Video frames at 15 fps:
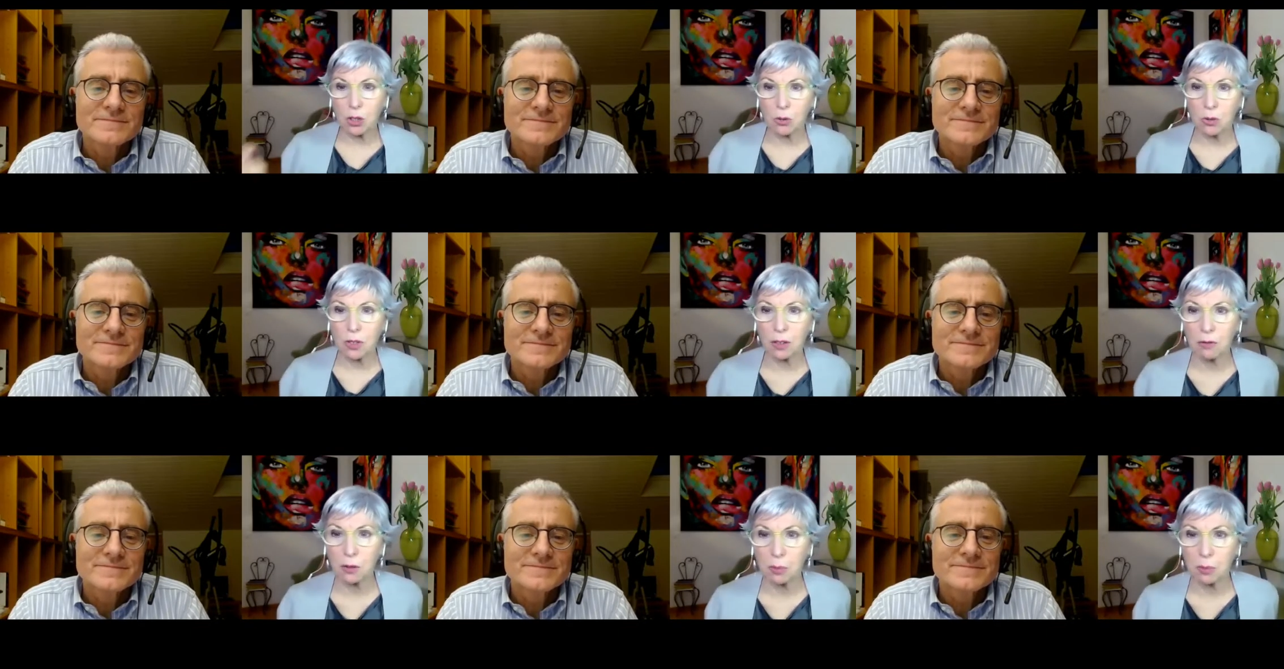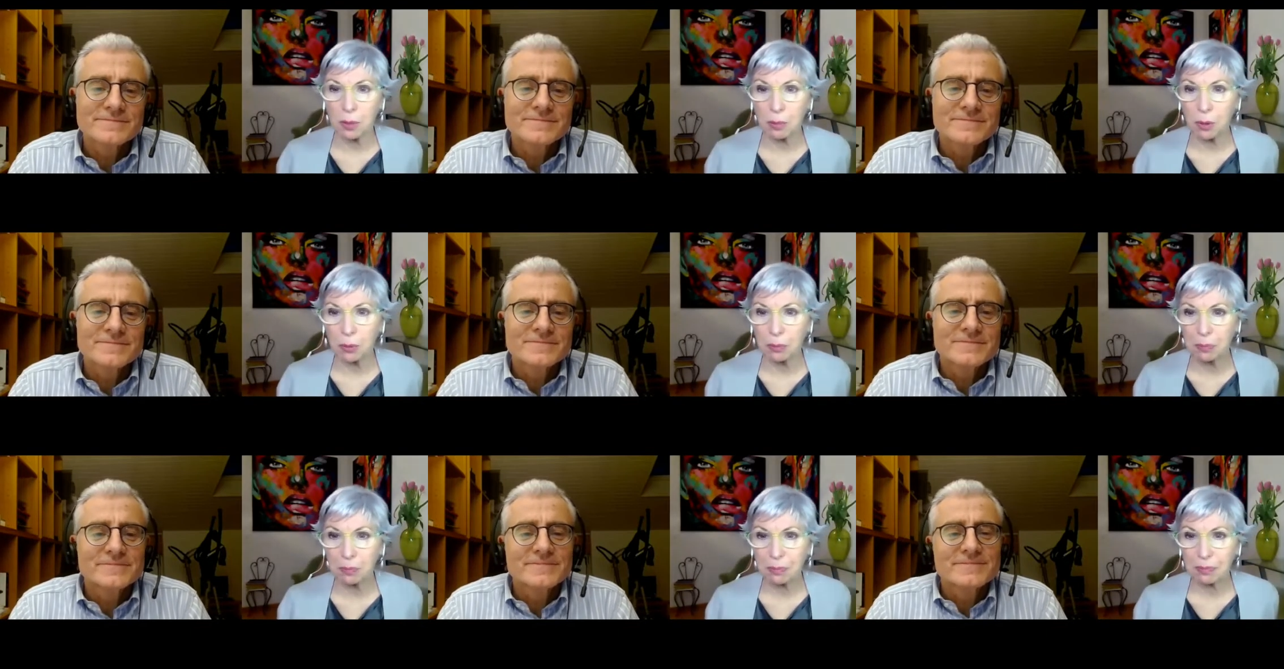Speaker 1: juicy for people.
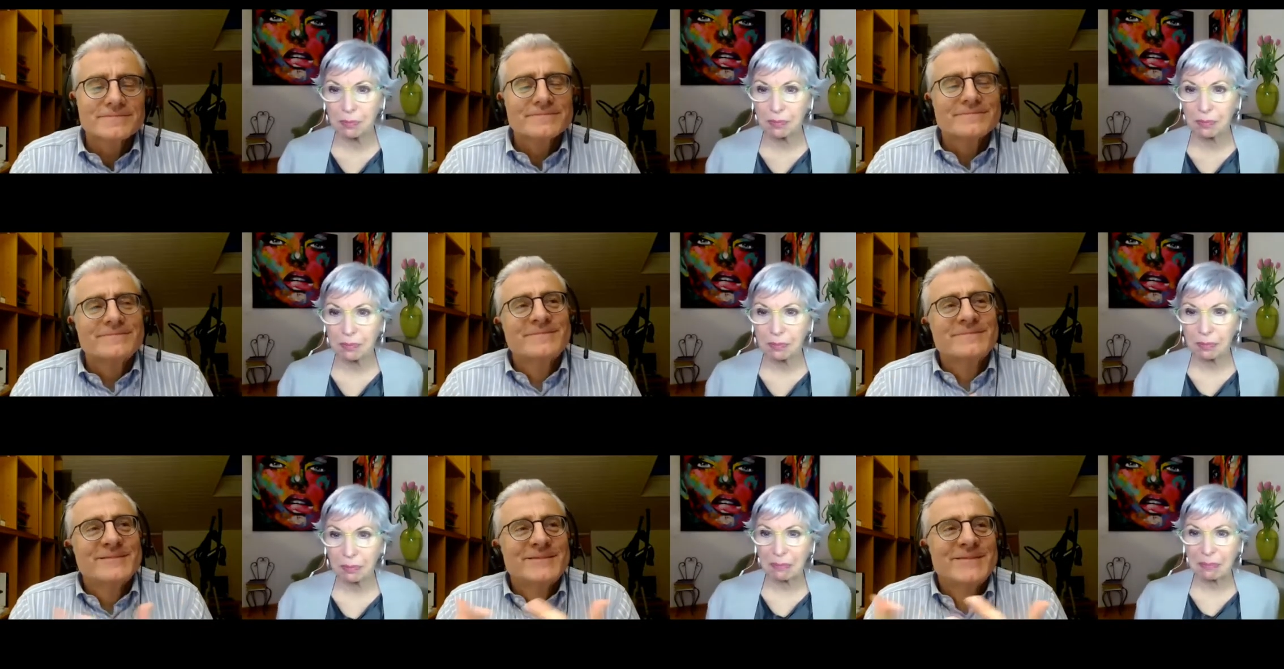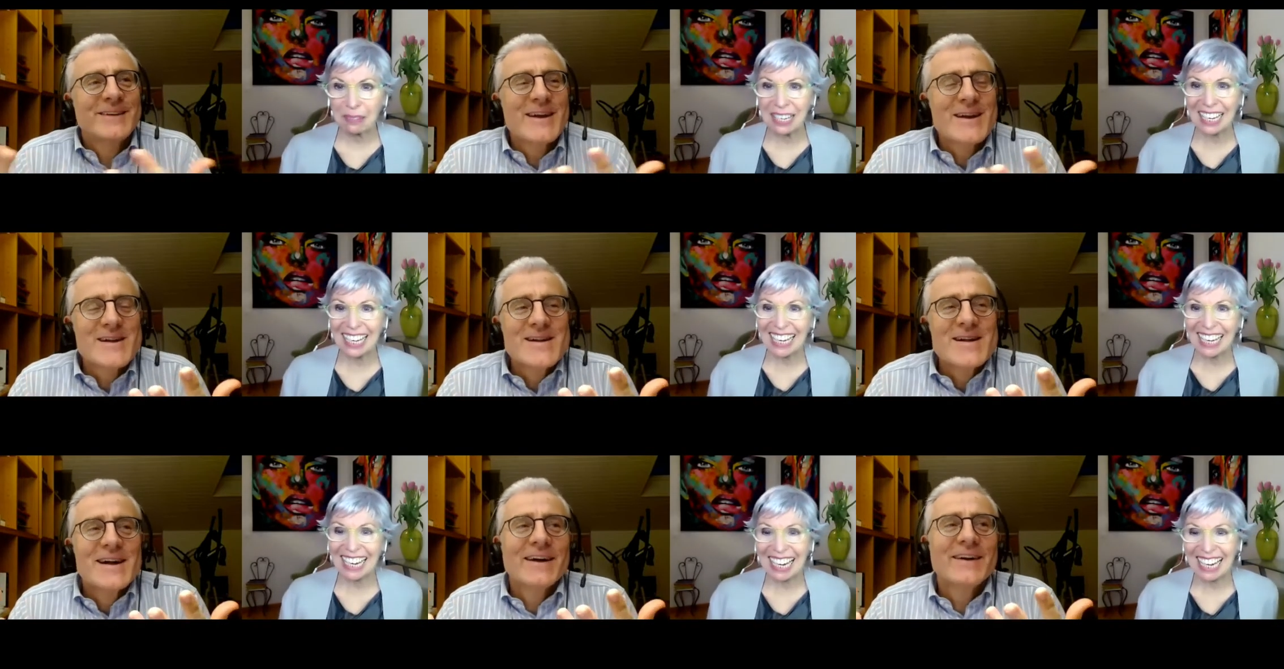
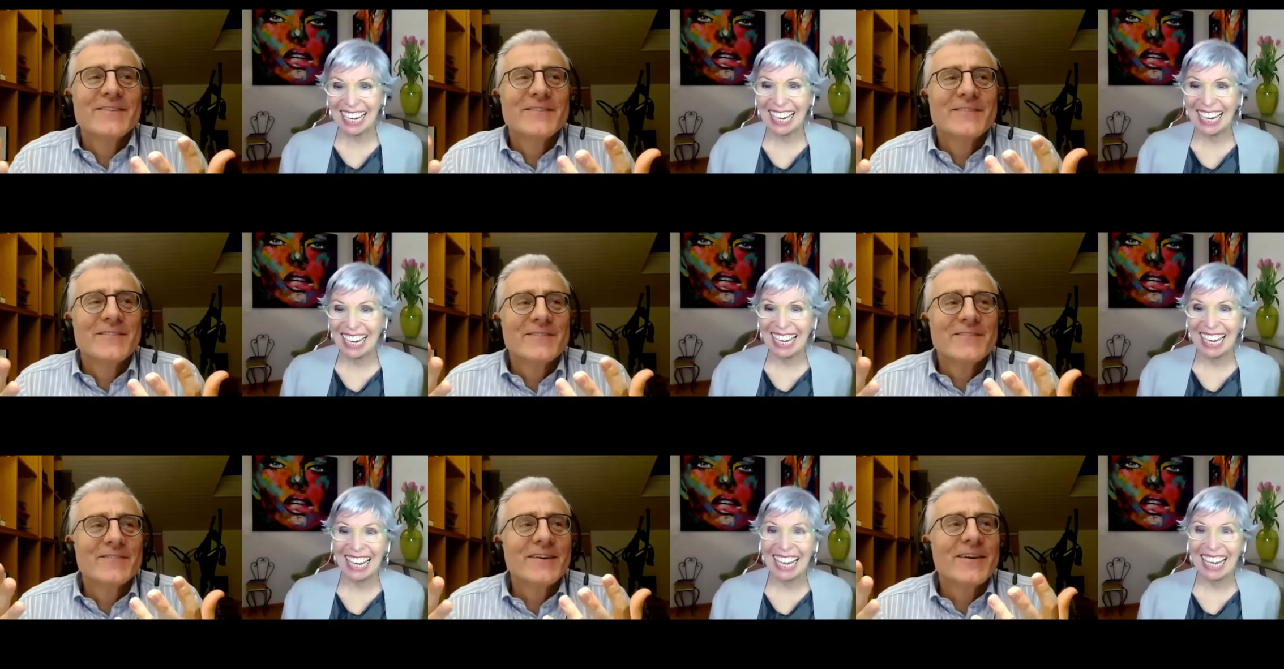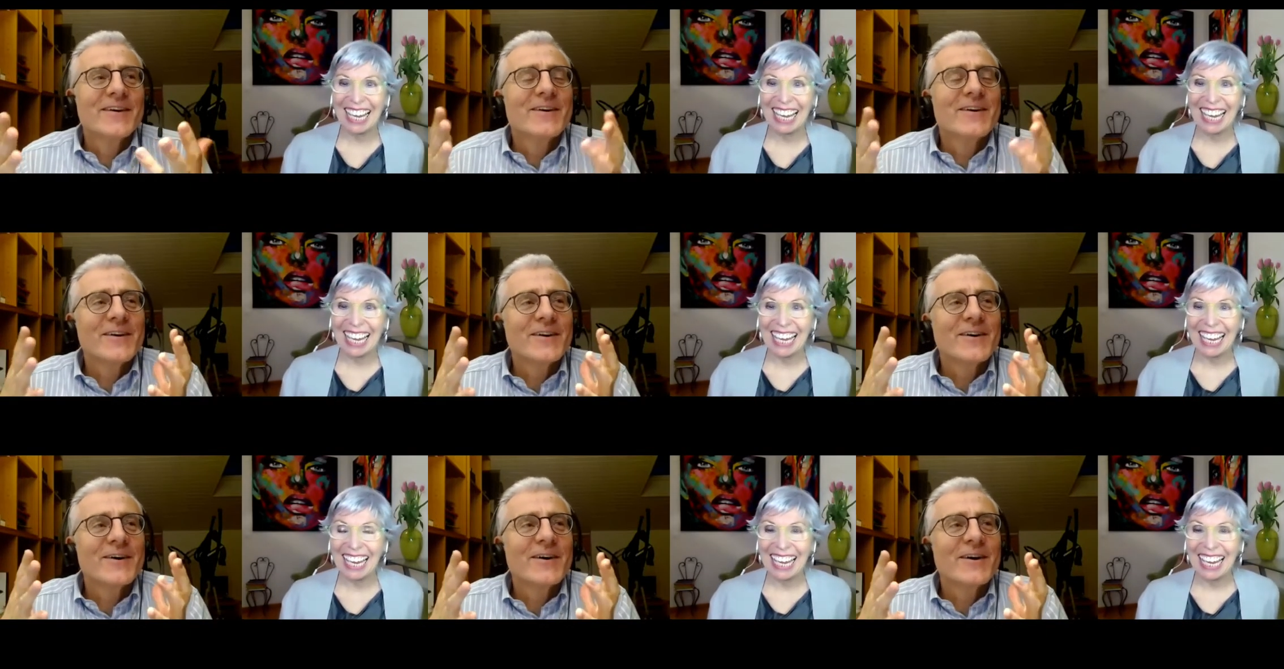
Speaker 2: oh, well,
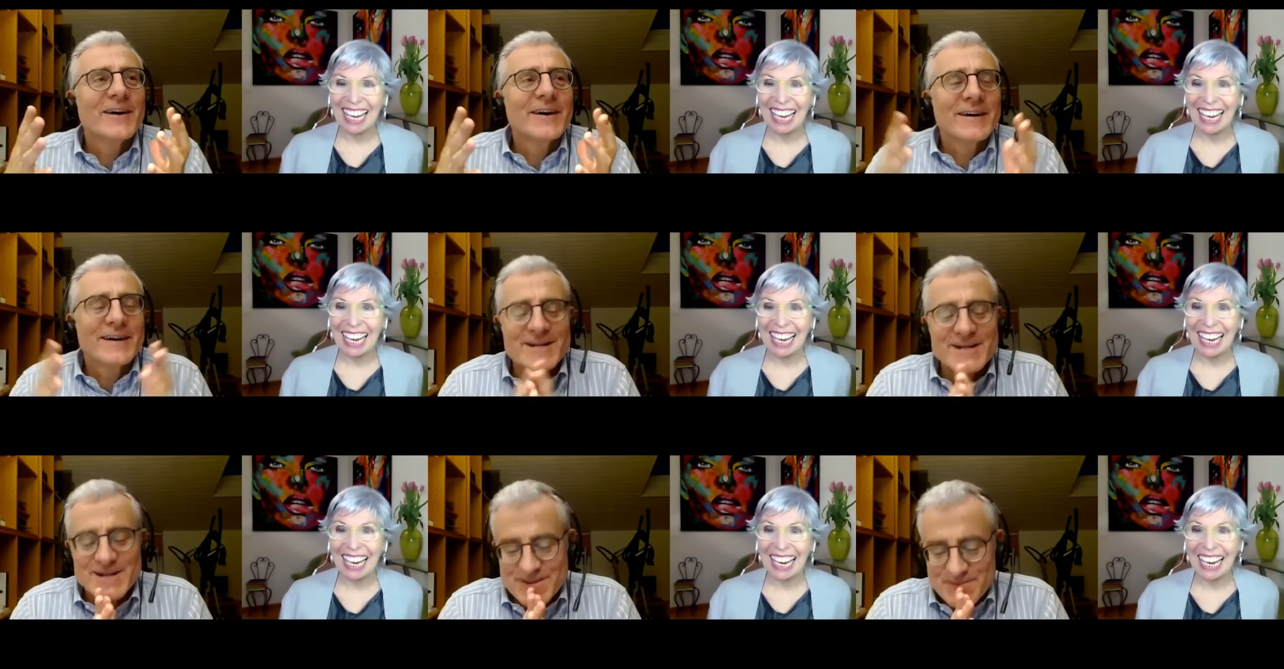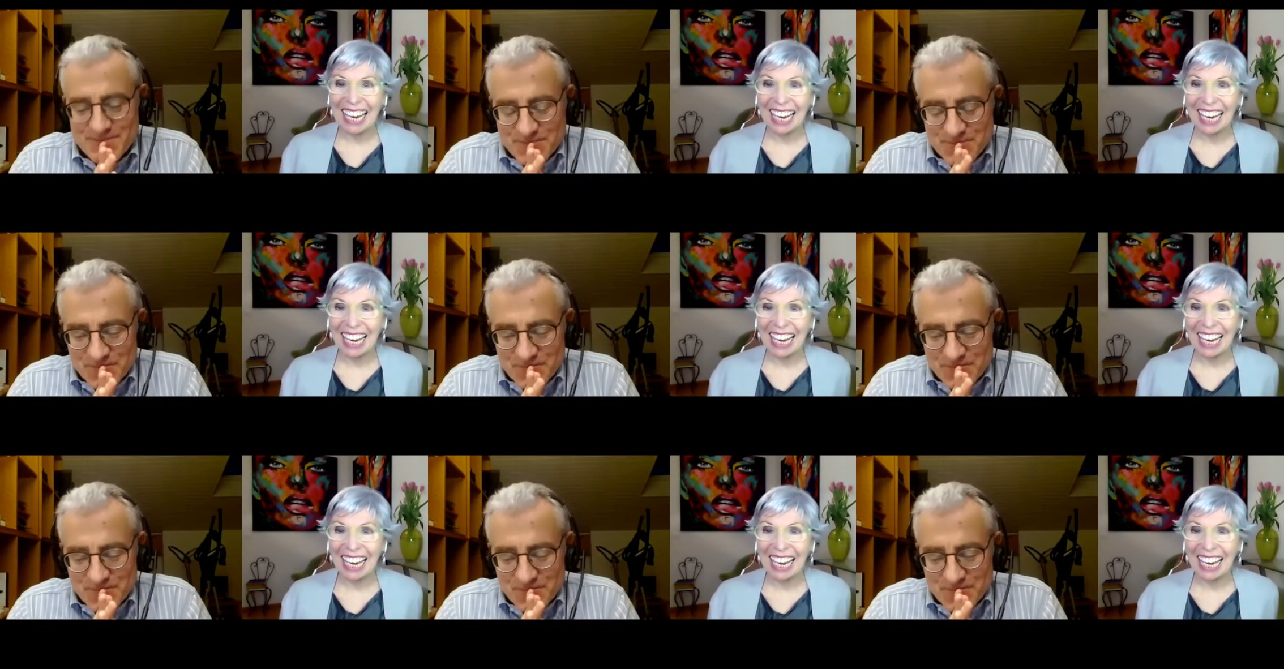um,